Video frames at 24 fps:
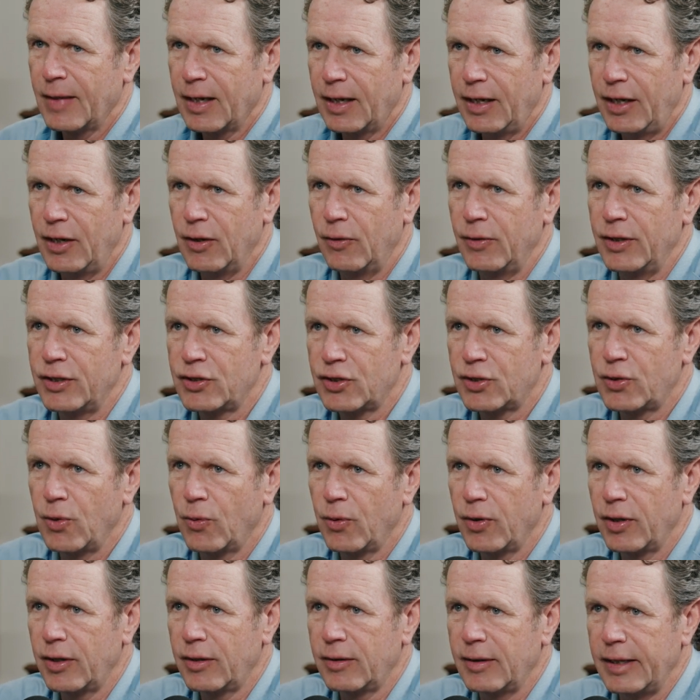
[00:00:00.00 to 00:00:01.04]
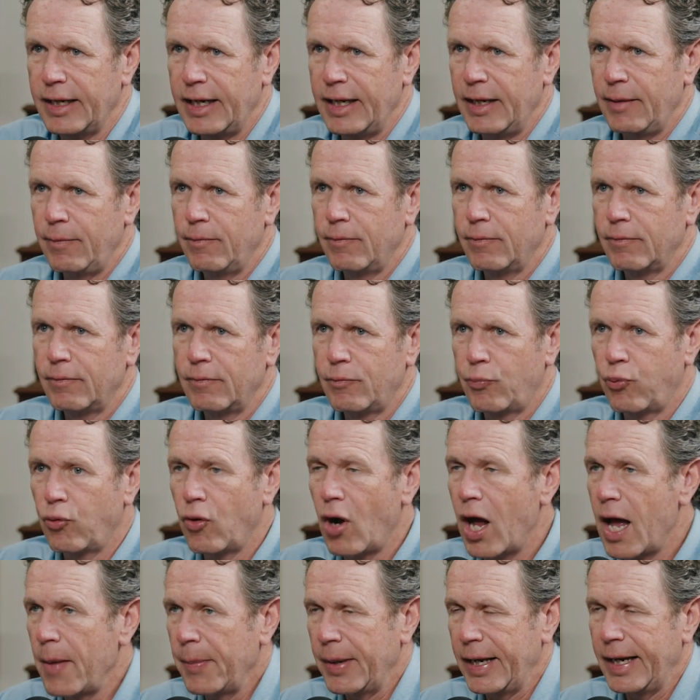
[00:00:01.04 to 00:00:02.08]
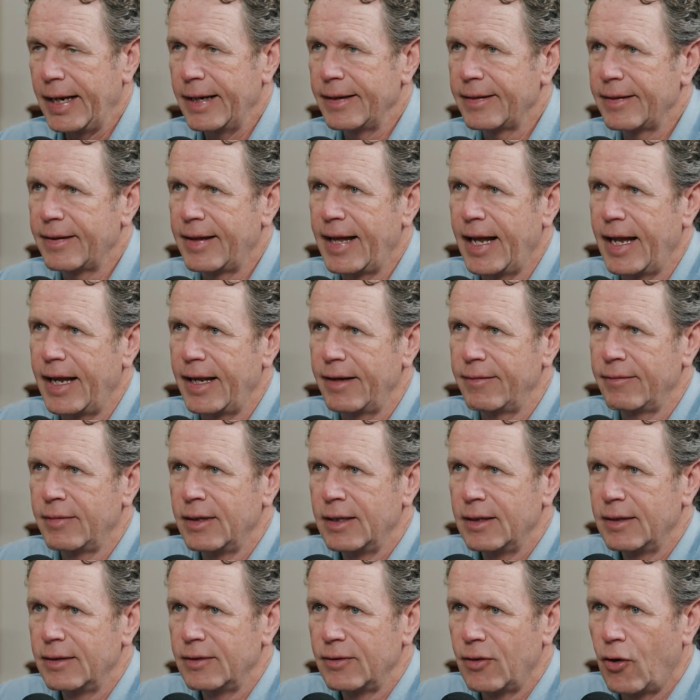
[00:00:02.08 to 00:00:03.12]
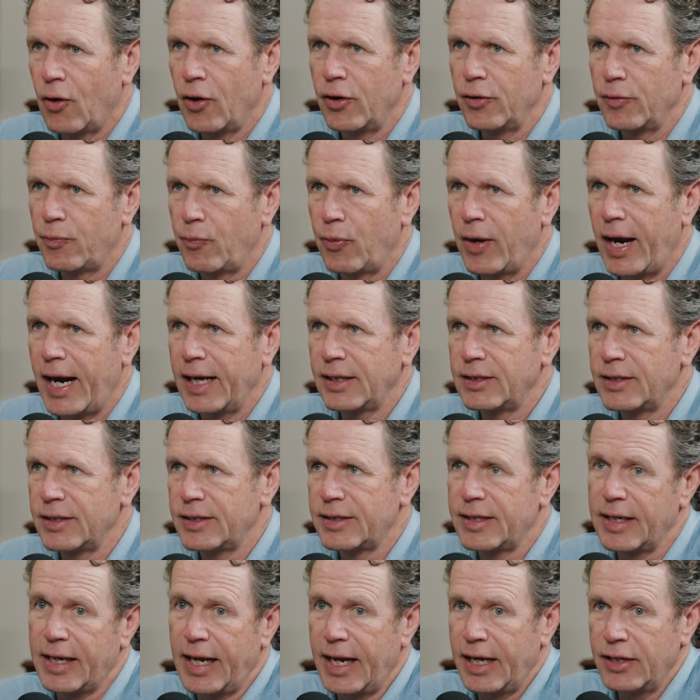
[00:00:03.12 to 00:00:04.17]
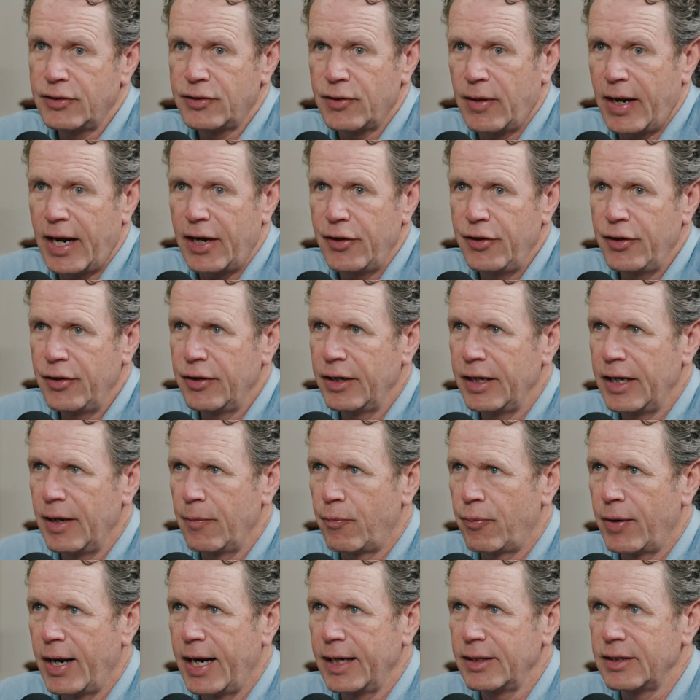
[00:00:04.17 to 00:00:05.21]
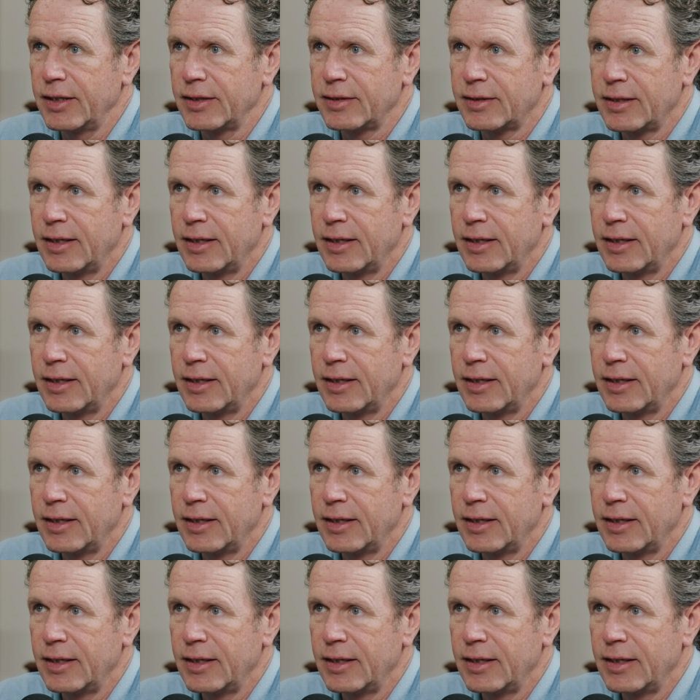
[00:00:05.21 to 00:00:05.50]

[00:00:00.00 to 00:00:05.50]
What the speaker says: historically prominent that aren't practiced today. And so how are you going to get practice?